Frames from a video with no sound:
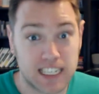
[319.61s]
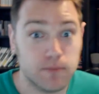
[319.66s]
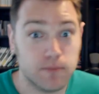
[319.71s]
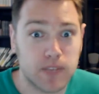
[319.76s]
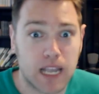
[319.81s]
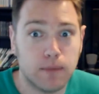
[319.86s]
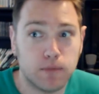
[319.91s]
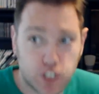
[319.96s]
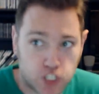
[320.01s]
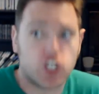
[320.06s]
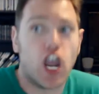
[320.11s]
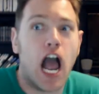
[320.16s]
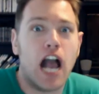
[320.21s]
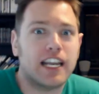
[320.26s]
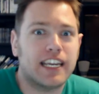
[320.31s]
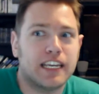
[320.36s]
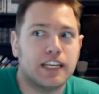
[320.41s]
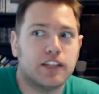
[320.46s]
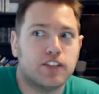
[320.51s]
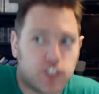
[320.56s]
Sometimes
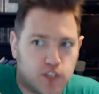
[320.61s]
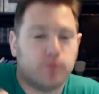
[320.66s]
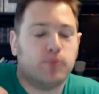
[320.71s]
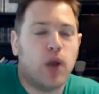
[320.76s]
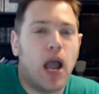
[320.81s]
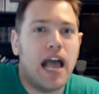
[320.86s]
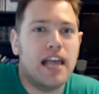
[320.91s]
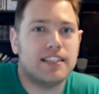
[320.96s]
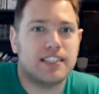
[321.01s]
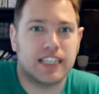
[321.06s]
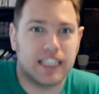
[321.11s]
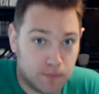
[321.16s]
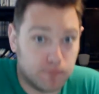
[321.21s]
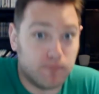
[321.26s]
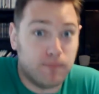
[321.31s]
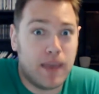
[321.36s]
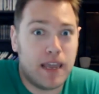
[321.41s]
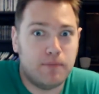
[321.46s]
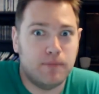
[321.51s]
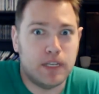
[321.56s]
shocking and surprising
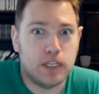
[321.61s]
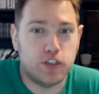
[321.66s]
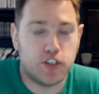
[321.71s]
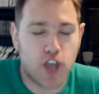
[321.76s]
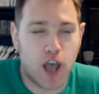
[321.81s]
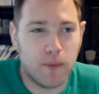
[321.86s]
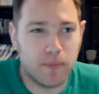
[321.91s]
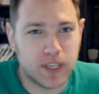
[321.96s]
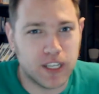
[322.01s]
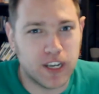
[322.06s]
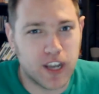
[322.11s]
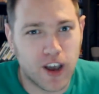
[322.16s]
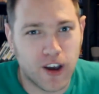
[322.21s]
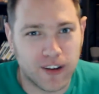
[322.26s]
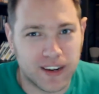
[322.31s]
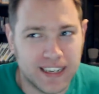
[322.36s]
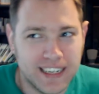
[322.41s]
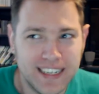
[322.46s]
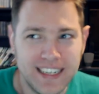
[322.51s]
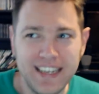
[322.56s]
and made me jump, you
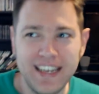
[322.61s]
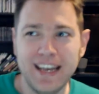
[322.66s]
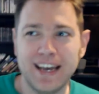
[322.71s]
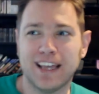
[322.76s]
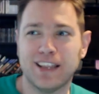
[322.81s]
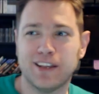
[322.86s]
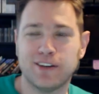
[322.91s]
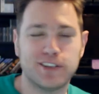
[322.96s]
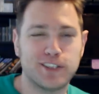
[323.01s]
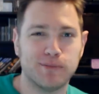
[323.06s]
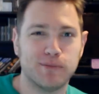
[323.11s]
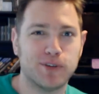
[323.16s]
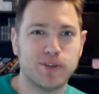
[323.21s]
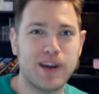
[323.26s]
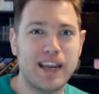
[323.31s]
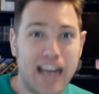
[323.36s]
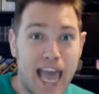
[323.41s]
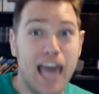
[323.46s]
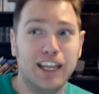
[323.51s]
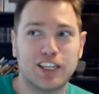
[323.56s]
know. And there's some
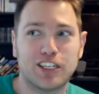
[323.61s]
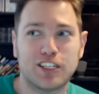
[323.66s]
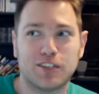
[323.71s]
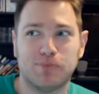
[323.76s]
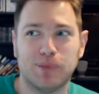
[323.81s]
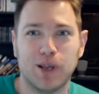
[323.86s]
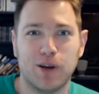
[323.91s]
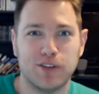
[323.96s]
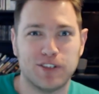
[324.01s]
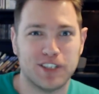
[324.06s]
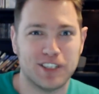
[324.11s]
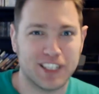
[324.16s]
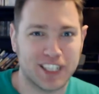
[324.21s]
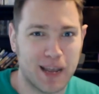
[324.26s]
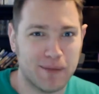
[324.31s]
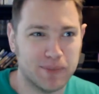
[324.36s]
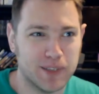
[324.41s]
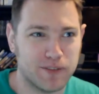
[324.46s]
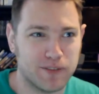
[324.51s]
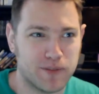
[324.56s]
great head explosions, a
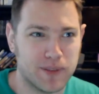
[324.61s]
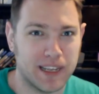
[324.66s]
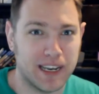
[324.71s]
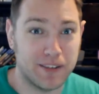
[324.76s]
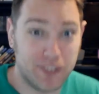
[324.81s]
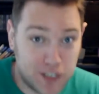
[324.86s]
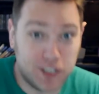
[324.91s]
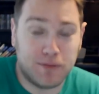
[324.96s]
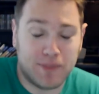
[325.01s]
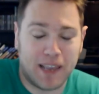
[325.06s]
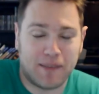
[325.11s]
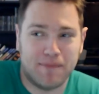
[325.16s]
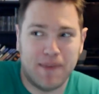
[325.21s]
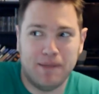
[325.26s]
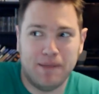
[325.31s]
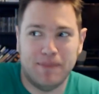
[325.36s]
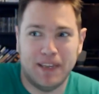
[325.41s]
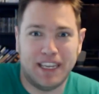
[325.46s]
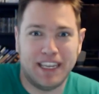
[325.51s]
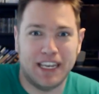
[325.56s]
couple of them that just like
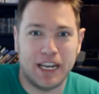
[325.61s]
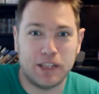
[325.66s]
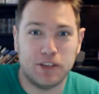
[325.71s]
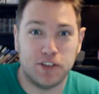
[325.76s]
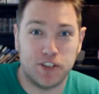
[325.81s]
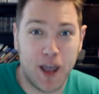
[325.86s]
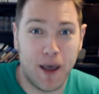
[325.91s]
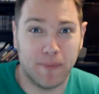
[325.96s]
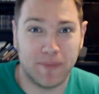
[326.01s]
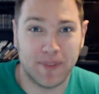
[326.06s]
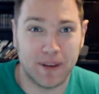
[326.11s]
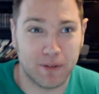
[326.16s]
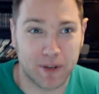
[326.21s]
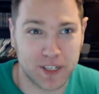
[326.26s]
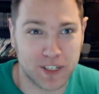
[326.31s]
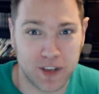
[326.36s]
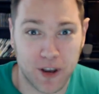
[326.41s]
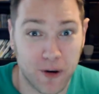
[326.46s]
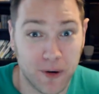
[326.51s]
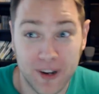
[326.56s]
made me kind of jump. They were
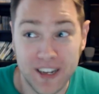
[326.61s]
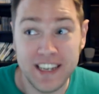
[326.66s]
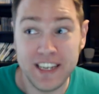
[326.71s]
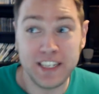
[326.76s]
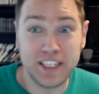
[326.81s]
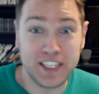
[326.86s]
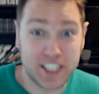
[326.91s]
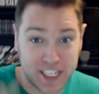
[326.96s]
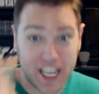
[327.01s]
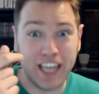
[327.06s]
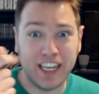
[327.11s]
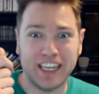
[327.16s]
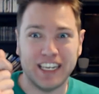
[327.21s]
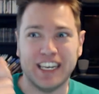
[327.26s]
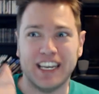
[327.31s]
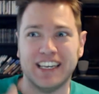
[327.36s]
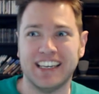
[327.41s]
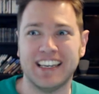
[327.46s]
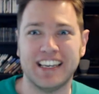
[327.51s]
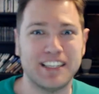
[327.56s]
so
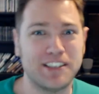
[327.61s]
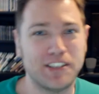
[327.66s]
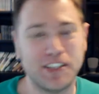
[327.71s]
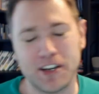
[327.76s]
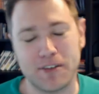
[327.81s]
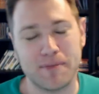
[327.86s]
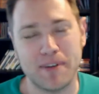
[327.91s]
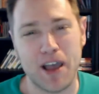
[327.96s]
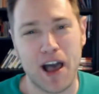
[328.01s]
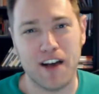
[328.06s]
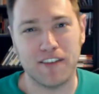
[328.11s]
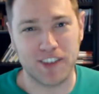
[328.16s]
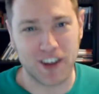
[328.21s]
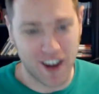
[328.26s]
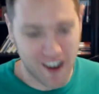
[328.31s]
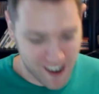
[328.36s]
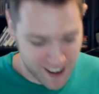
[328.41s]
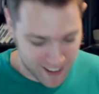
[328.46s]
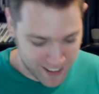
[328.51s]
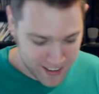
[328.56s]
sudden and took me off
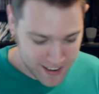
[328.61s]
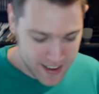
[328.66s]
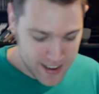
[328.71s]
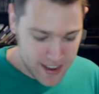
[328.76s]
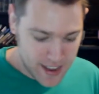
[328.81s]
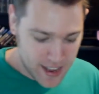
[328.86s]
guard.